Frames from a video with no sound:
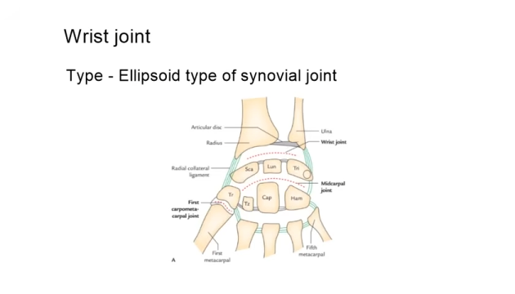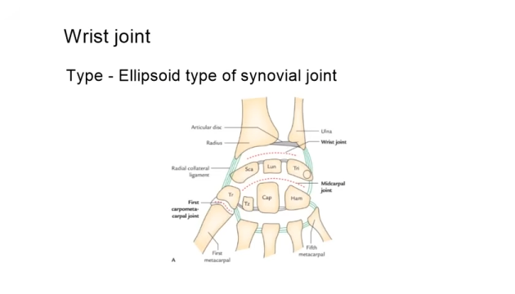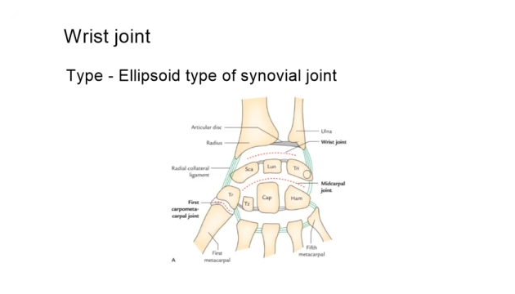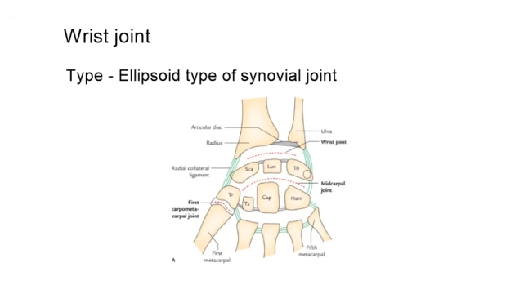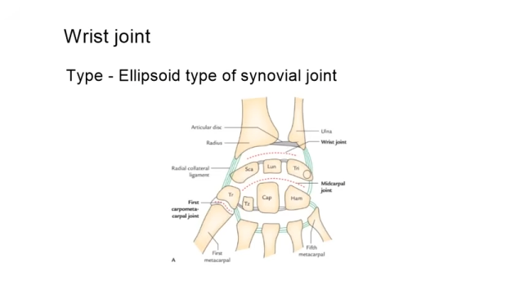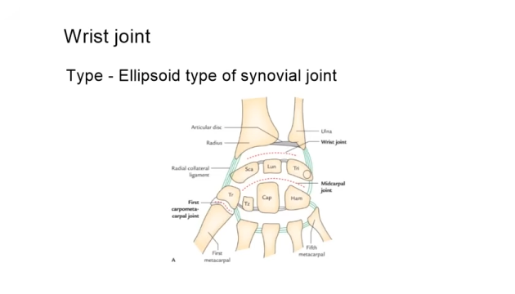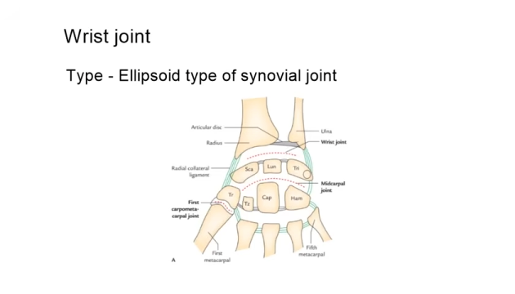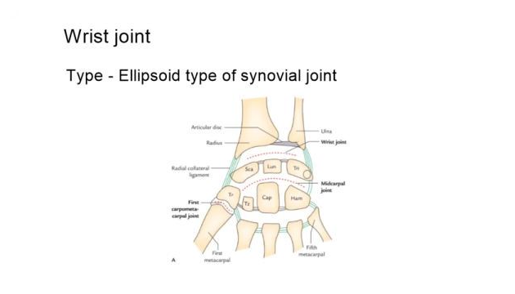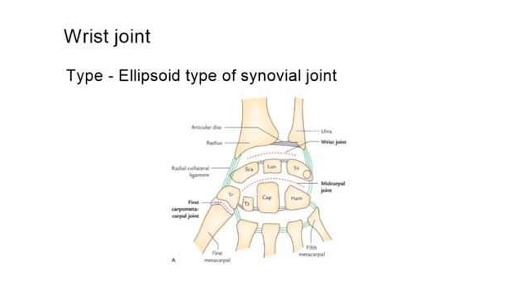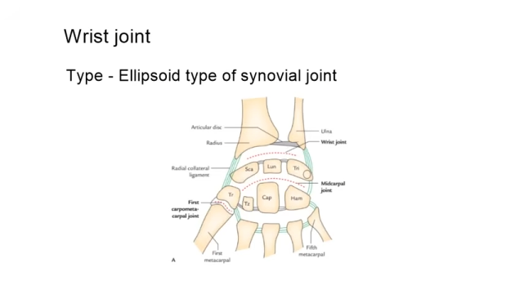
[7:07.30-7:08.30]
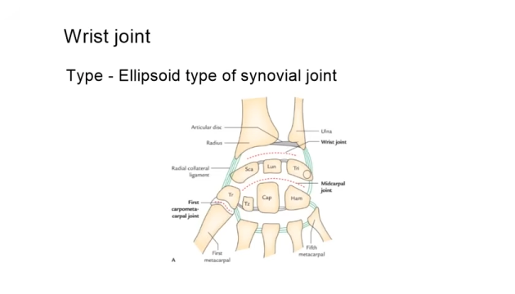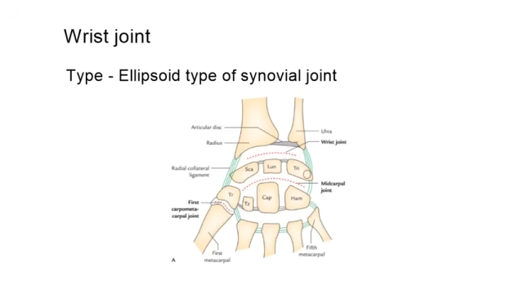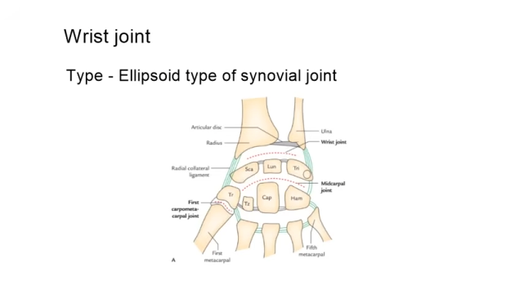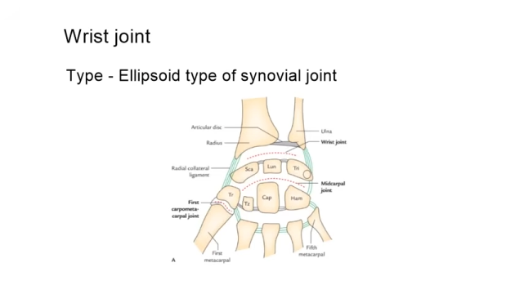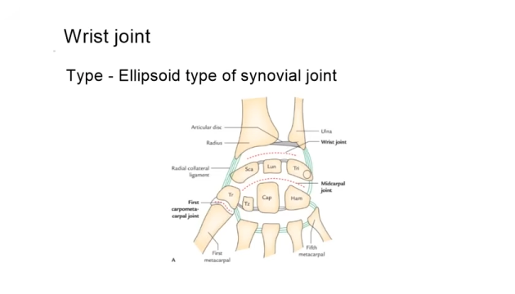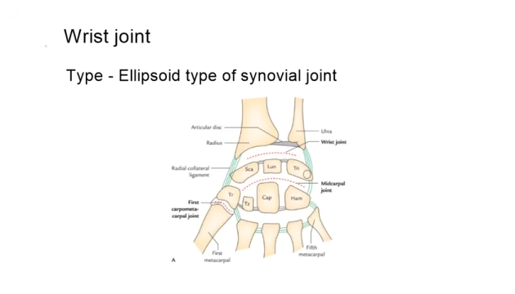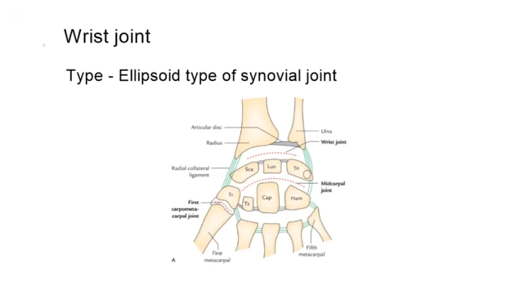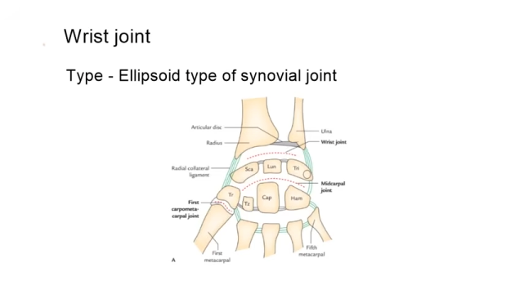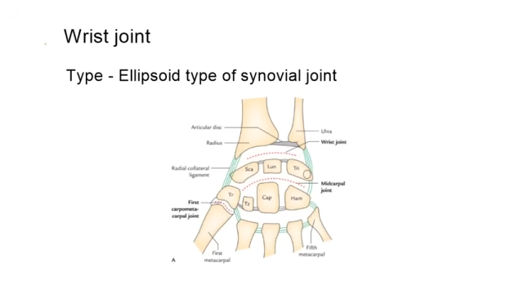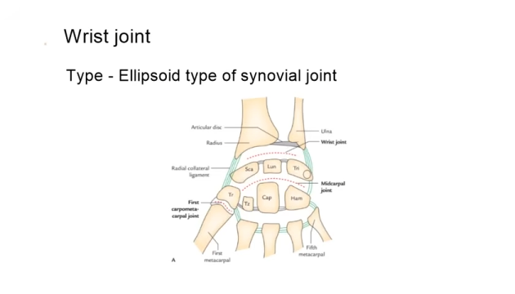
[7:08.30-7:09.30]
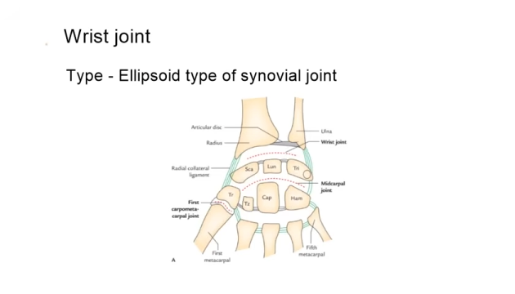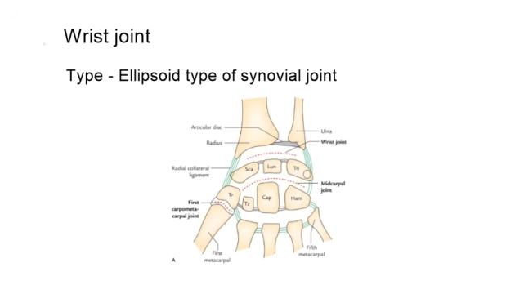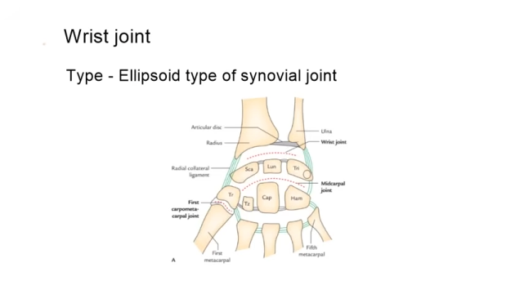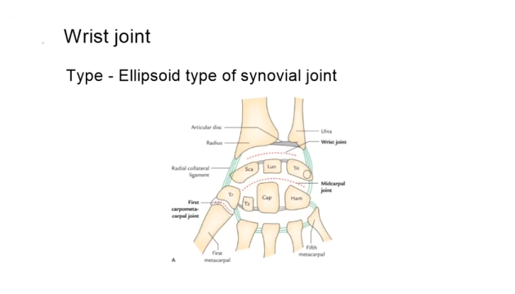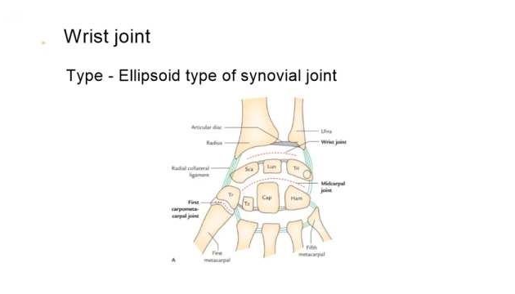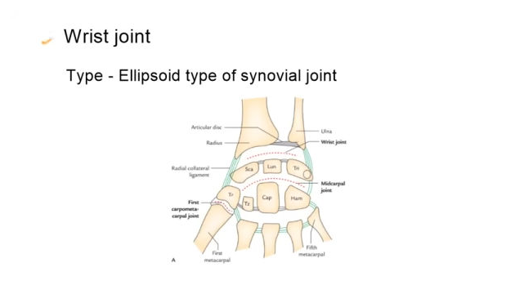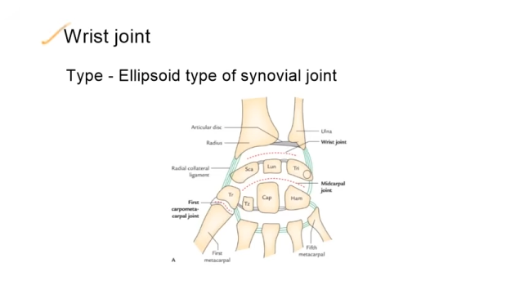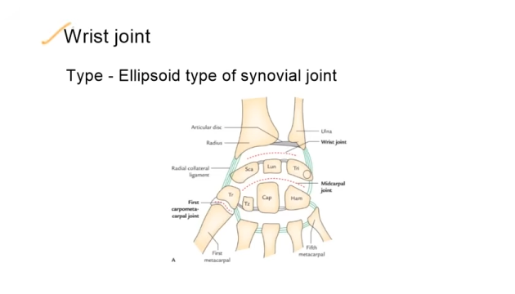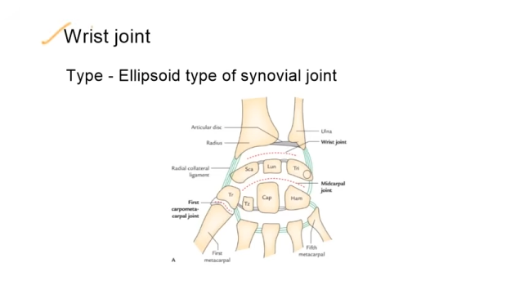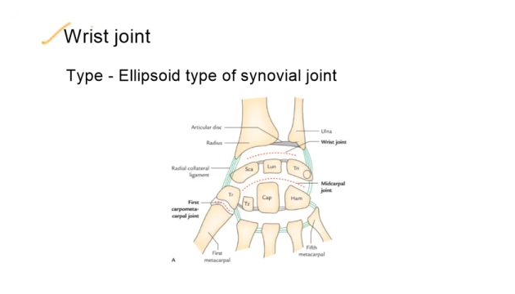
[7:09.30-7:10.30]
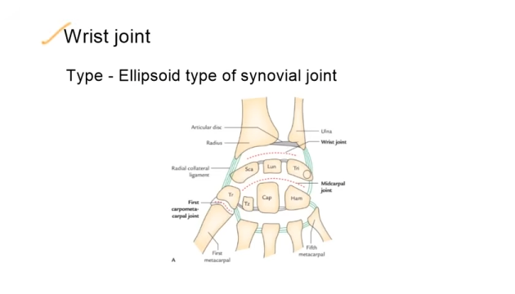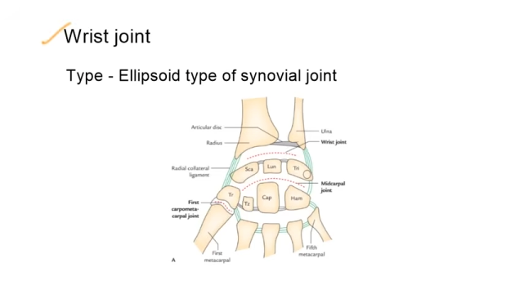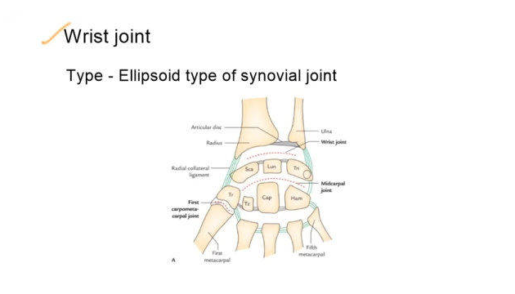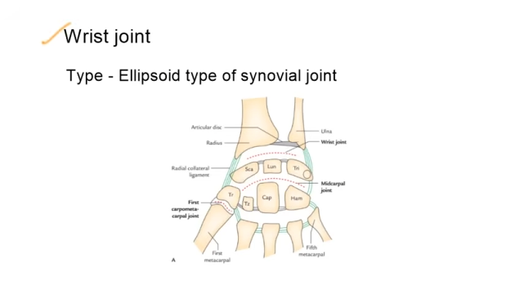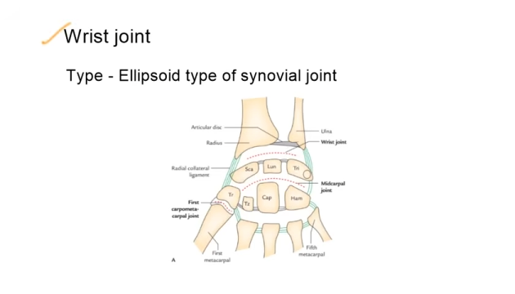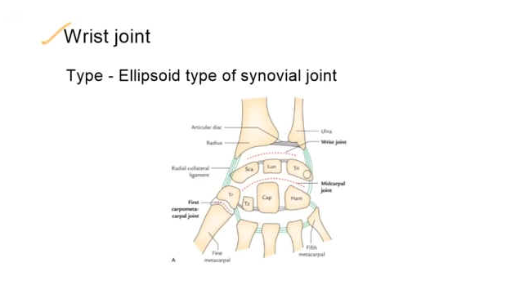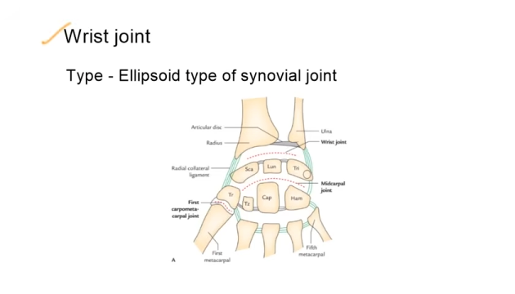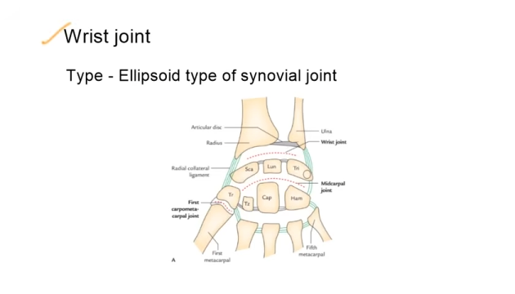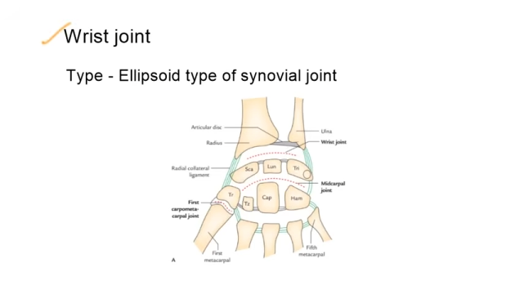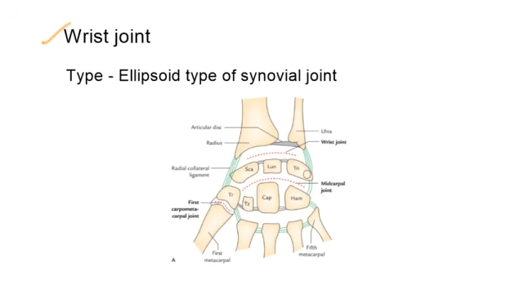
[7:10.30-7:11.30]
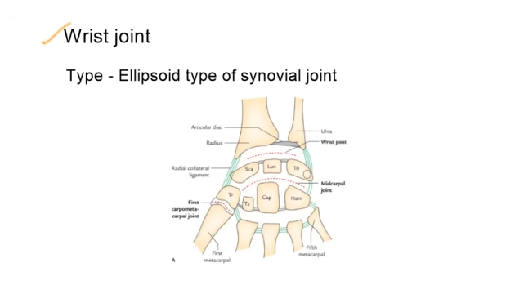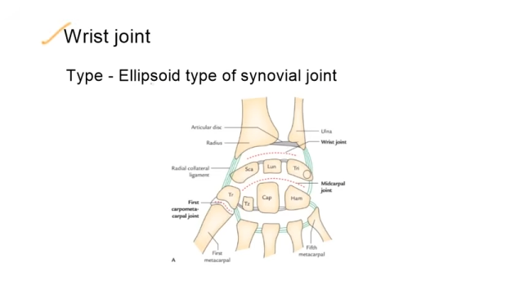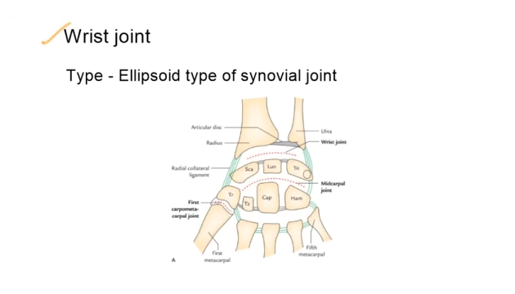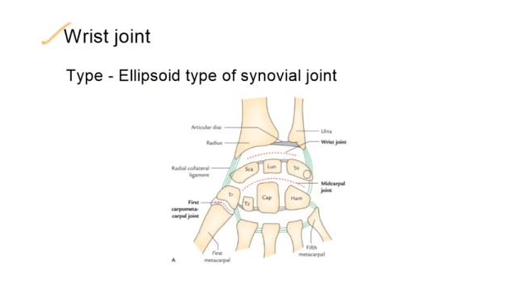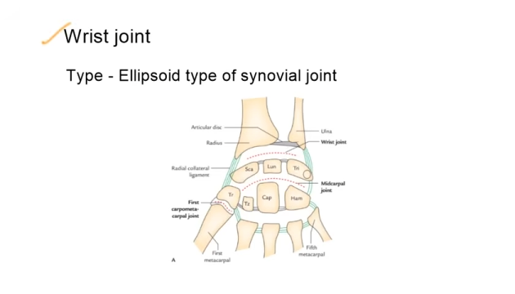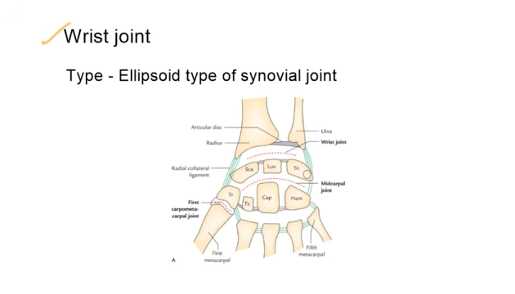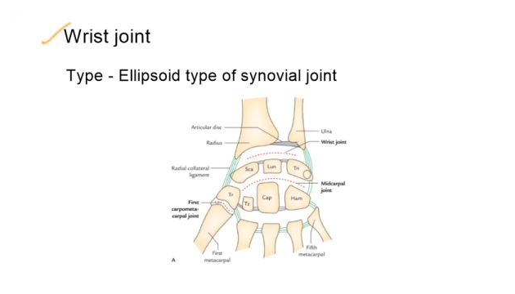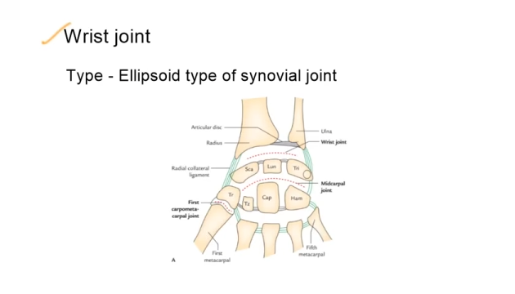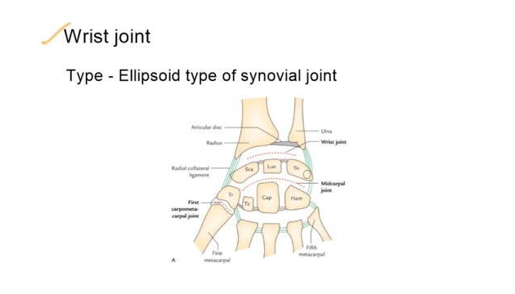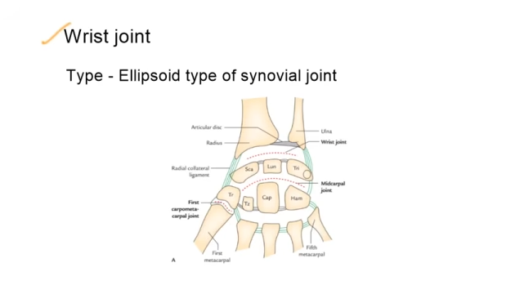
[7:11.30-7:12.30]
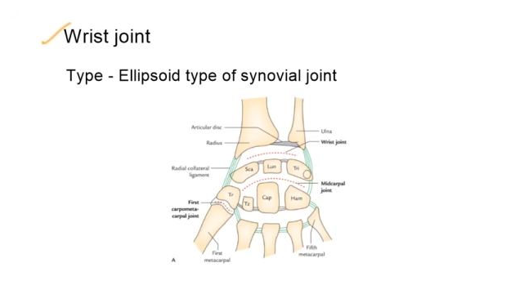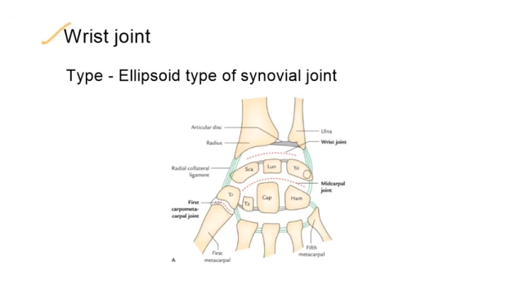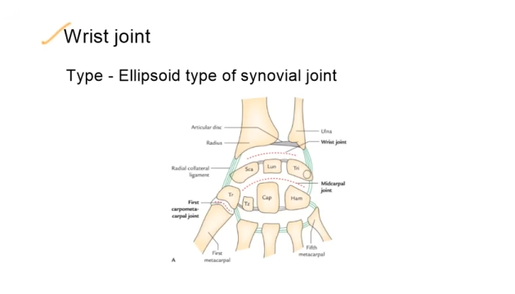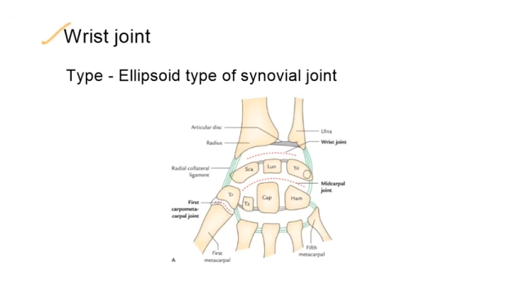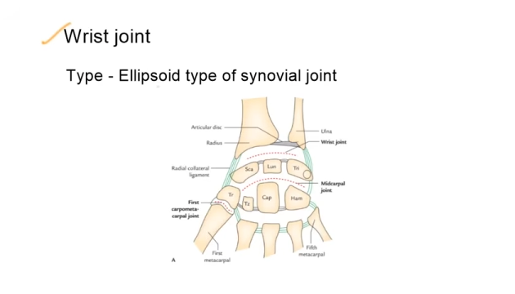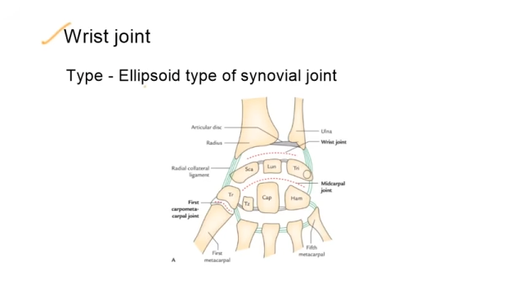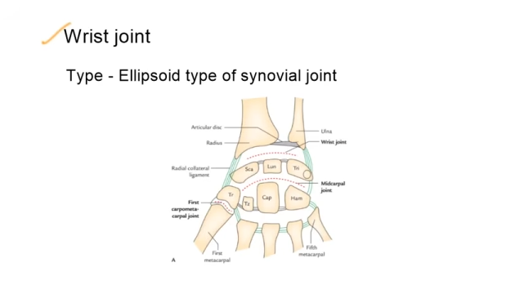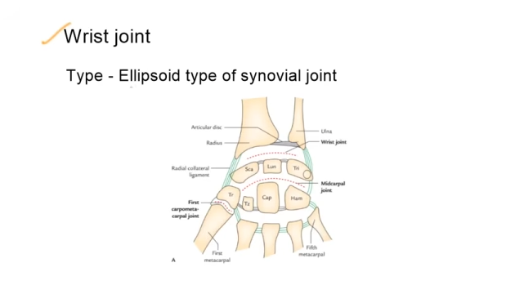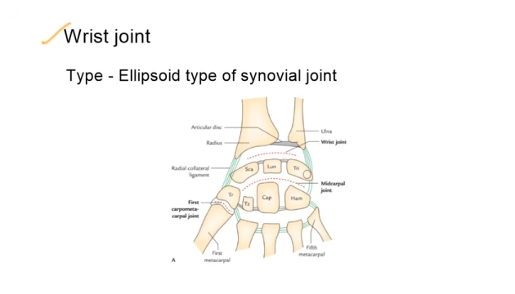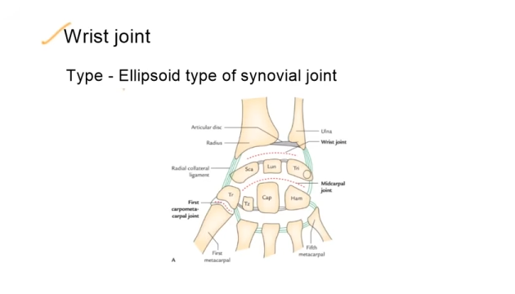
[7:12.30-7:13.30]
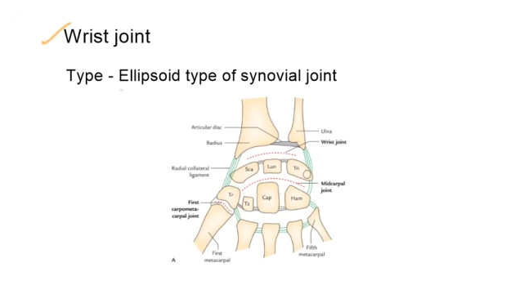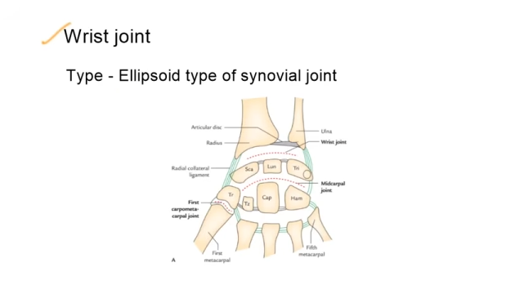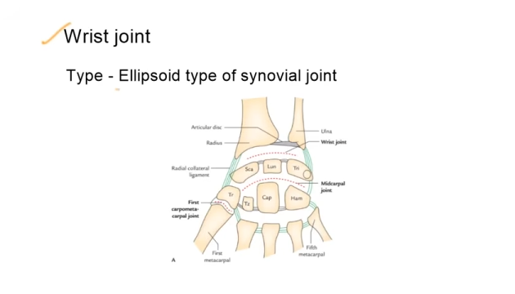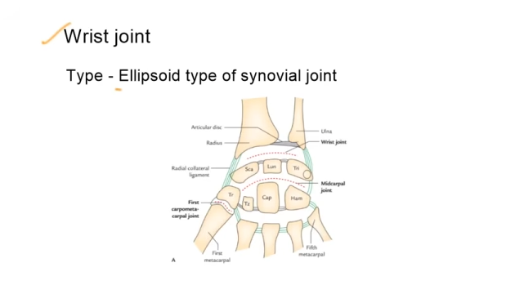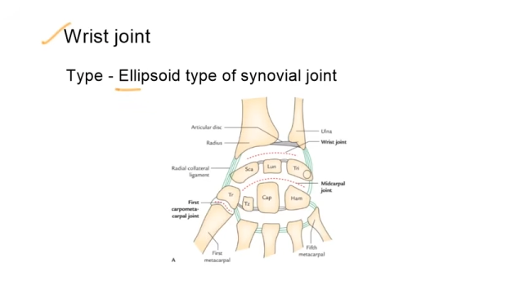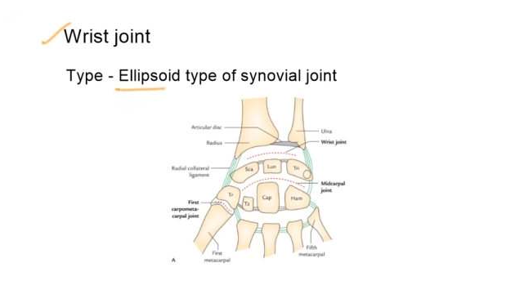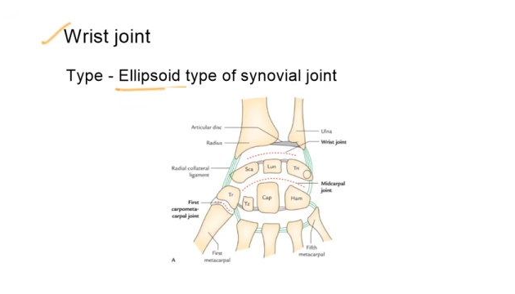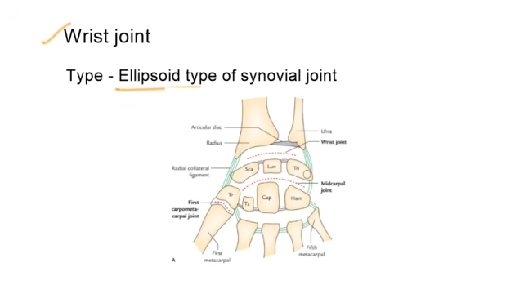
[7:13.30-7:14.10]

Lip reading: (no speaker visible)